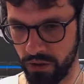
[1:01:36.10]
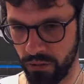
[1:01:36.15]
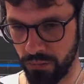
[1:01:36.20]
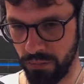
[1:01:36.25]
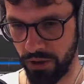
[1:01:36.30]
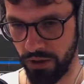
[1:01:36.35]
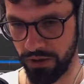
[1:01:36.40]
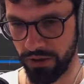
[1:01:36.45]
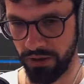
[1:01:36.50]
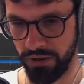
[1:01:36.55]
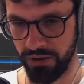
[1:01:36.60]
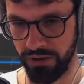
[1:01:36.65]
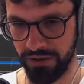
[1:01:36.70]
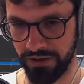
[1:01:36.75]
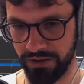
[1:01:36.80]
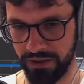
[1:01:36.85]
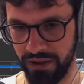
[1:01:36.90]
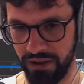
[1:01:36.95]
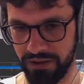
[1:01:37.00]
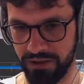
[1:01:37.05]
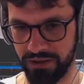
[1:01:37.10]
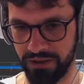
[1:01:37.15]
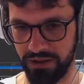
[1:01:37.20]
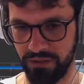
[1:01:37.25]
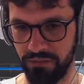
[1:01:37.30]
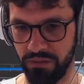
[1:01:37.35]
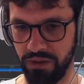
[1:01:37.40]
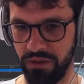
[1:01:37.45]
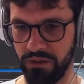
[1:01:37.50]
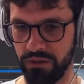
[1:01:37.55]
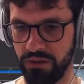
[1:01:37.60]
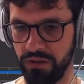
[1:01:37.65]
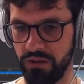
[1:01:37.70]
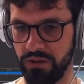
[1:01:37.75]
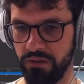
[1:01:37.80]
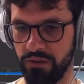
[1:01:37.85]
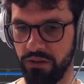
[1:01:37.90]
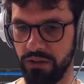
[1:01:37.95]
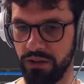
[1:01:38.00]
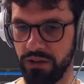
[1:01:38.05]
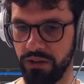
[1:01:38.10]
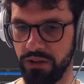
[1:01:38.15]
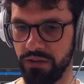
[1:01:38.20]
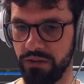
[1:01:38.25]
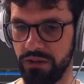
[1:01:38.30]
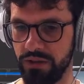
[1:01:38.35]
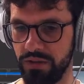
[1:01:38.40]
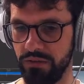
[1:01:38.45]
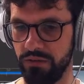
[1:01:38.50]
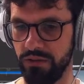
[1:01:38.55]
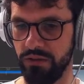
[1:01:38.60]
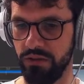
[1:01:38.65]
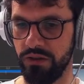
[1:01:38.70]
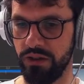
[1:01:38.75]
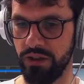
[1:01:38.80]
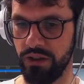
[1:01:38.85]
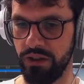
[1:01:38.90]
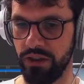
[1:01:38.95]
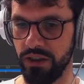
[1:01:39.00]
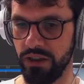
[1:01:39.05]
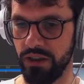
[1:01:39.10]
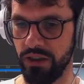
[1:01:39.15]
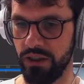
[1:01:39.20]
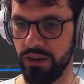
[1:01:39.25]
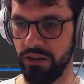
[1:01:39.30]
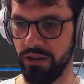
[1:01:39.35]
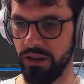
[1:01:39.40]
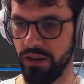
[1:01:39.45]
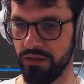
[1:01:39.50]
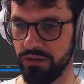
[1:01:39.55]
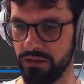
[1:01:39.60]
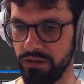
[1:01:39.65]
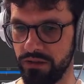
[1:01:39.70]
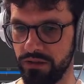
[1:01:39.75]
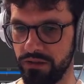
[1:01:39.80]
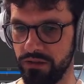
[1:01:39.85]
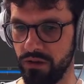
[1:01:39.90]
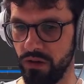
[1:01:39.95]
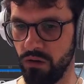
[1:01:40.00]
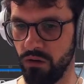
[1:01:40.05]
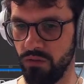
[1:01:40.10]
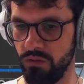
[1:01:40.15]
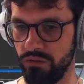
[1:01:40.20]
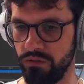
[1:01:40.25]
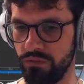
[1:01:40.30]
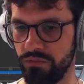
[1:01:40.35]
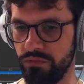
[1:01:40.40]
Bondel is asking whether you can do that in C4D, and the answer is no.